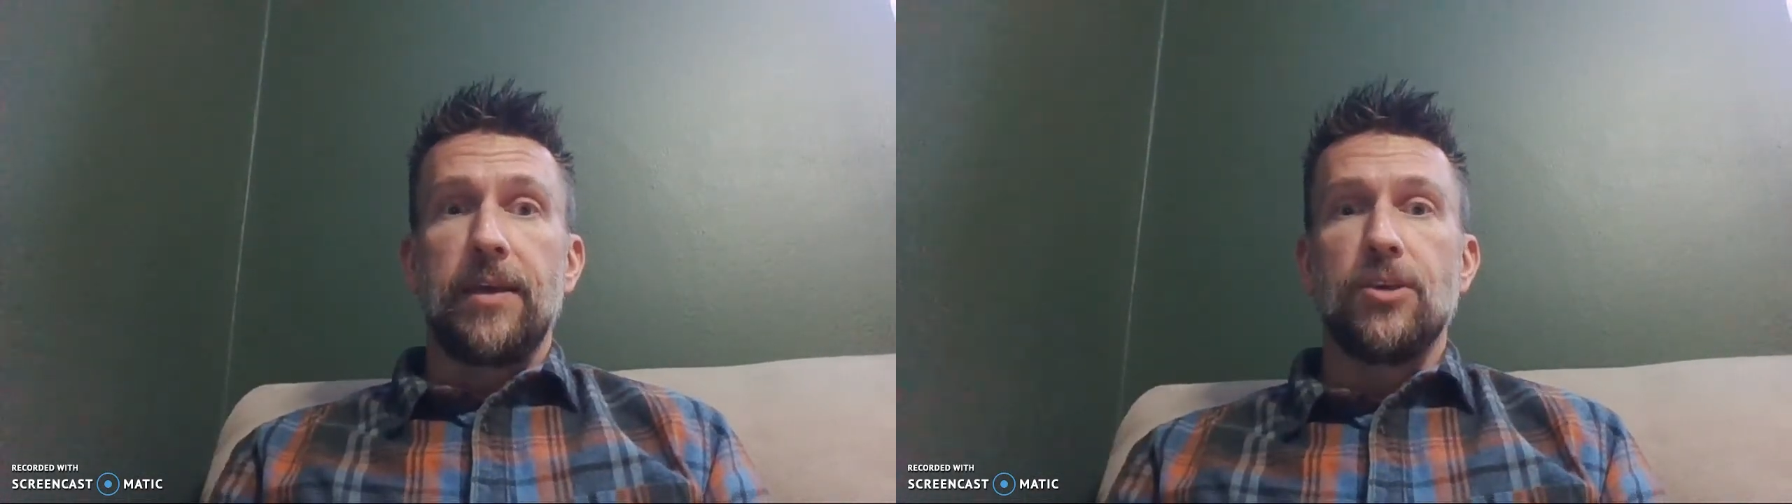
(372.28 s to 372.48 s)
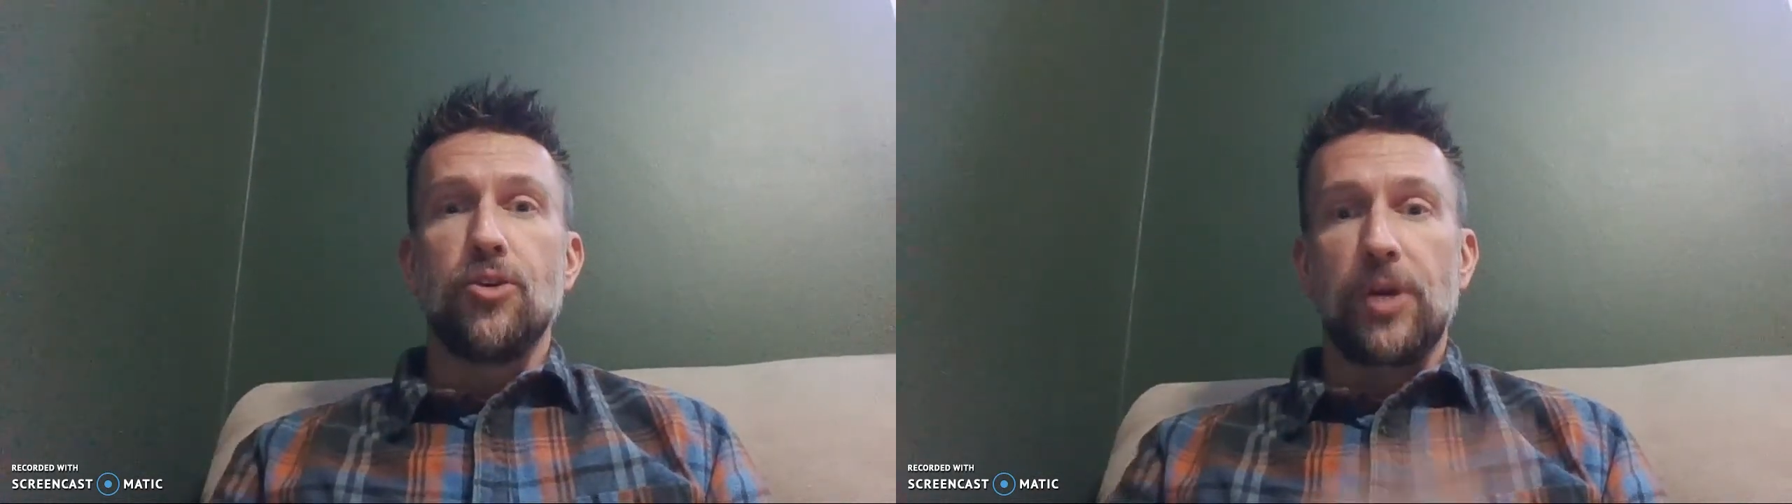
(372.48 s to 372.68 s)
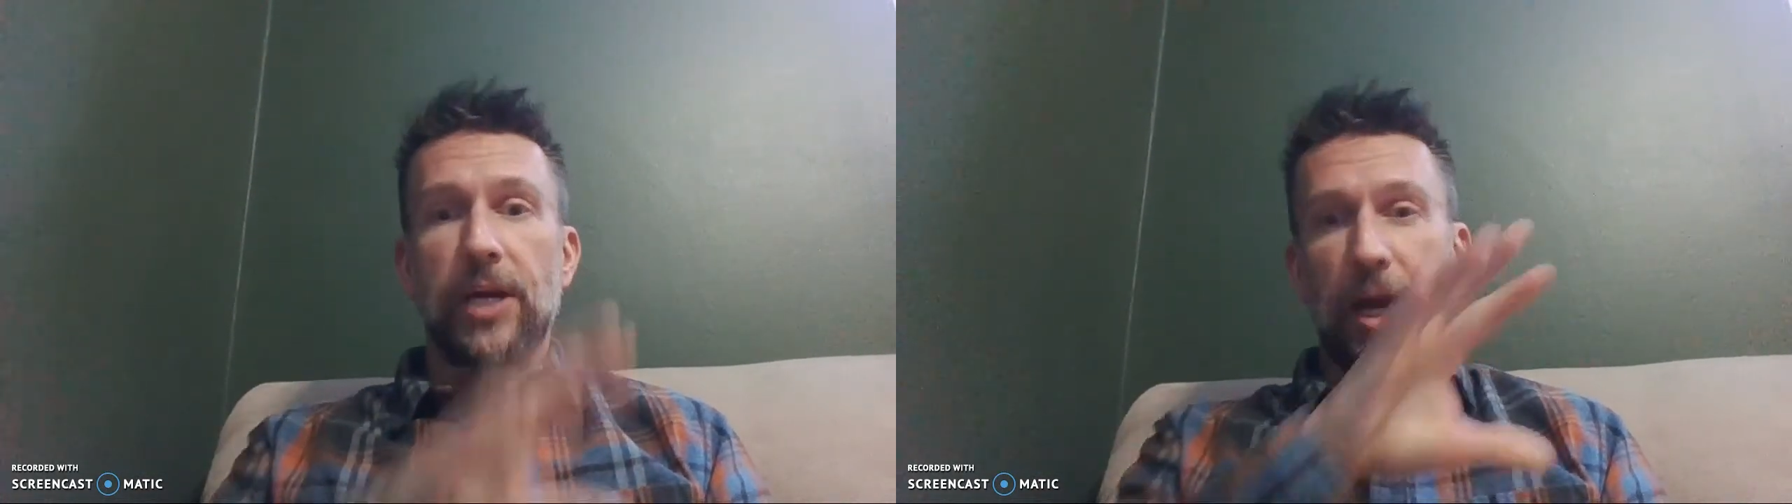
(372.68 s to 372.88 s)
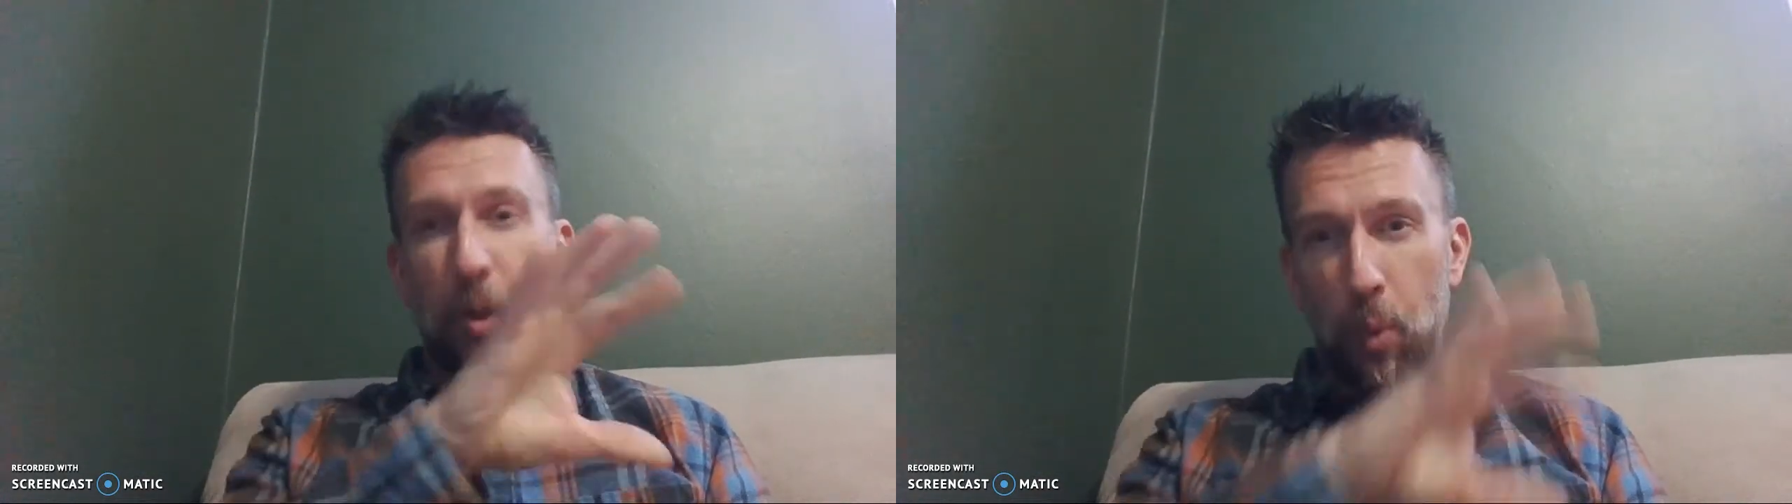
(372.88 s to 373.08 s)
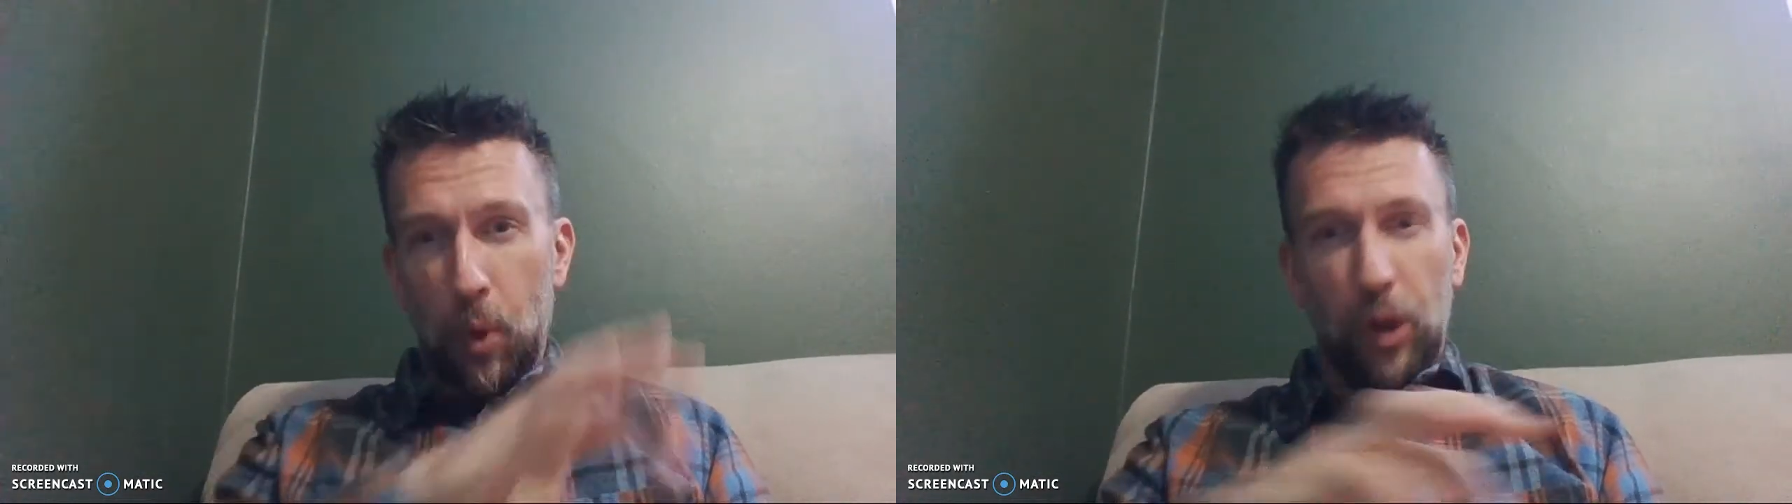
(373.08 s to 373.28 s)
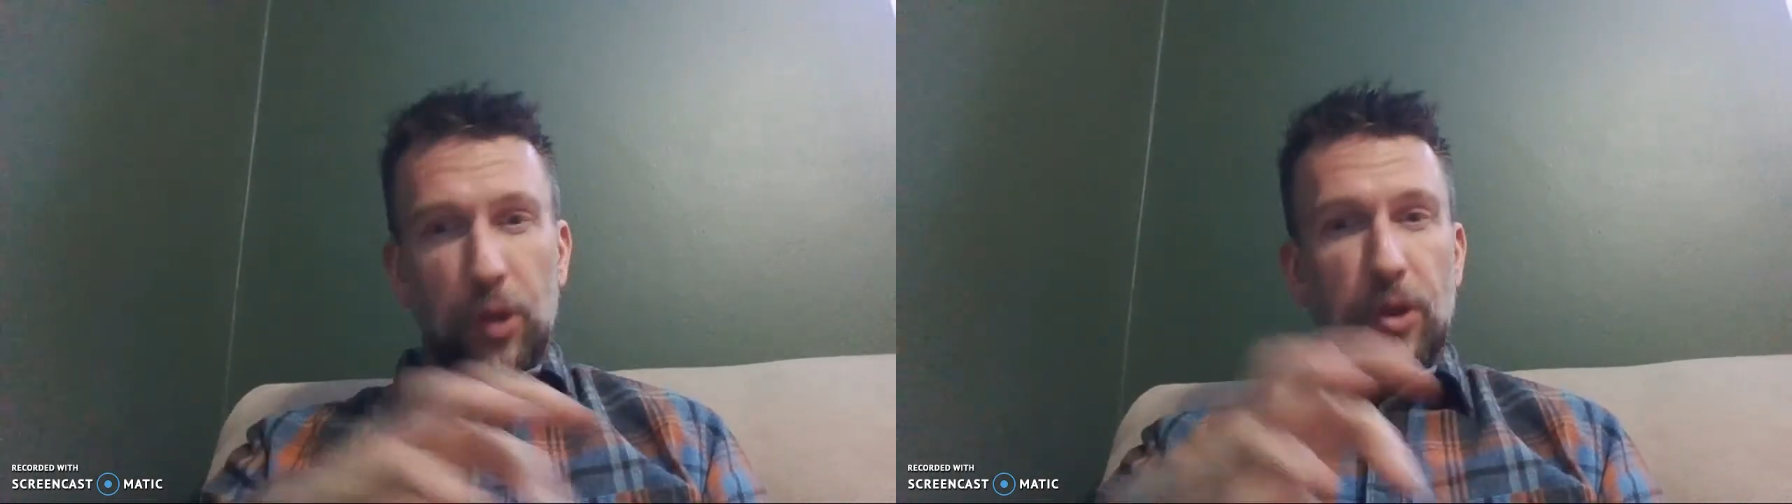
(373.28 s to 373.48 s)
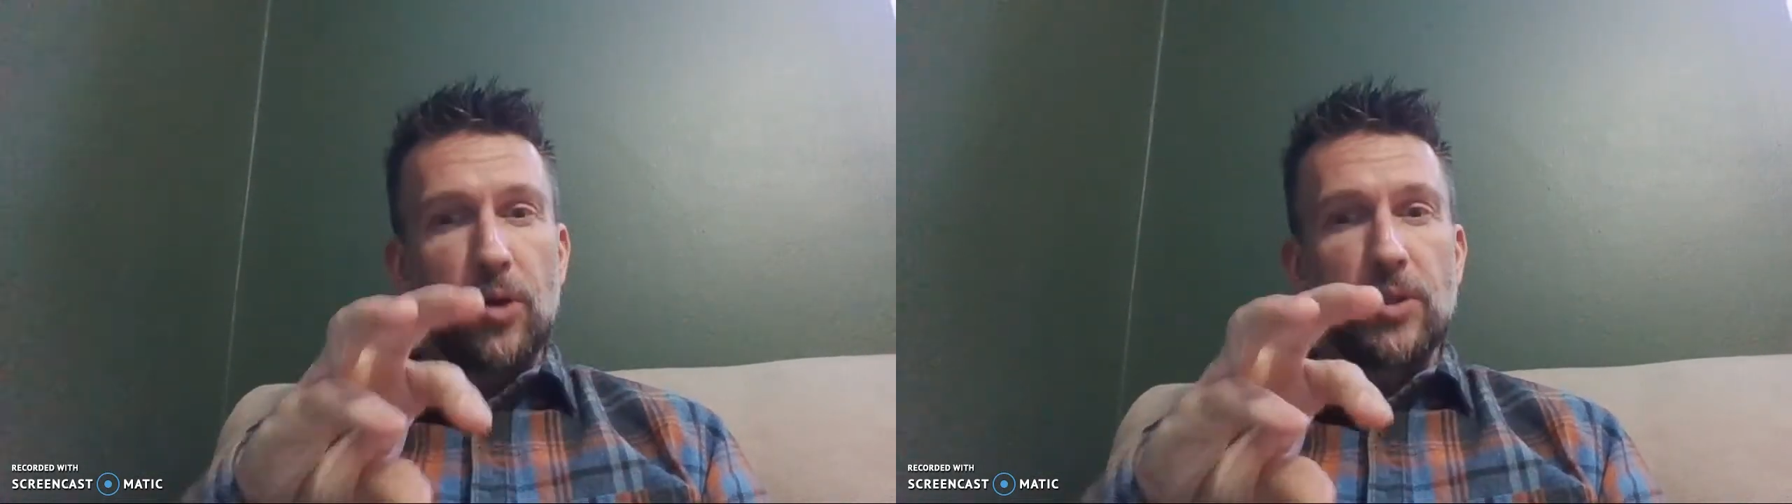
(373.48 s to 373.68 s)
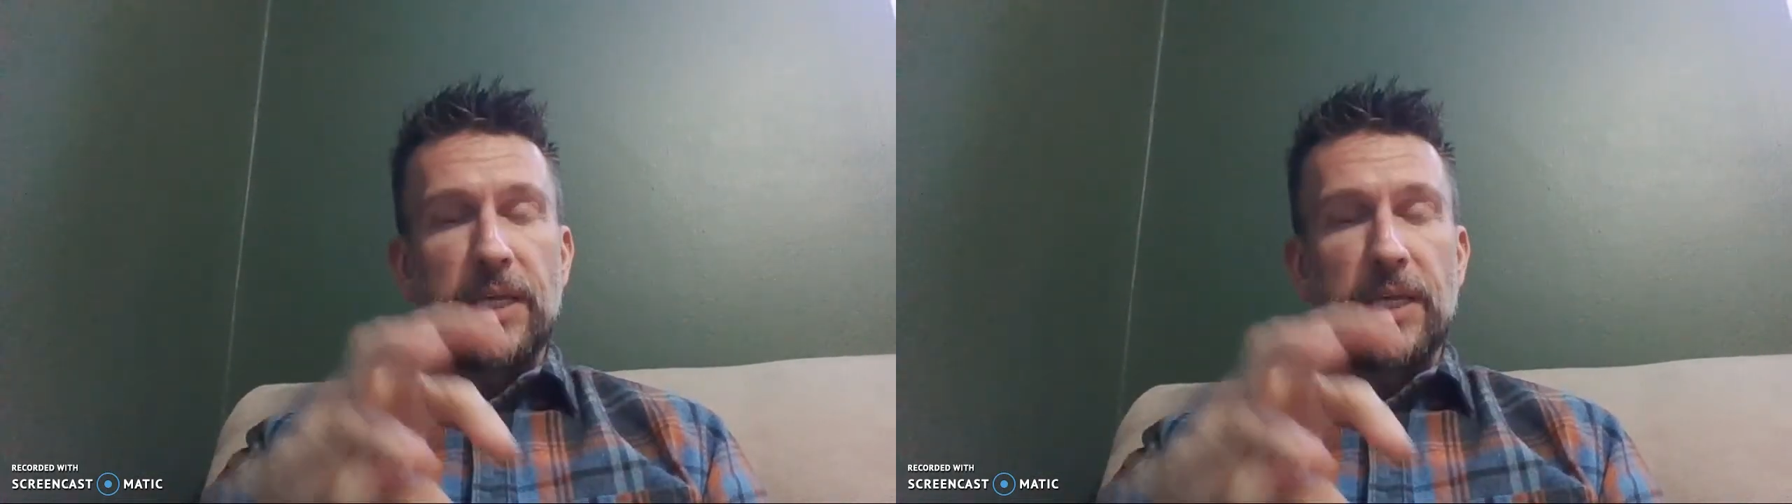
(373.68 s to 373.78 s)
you can kind of work those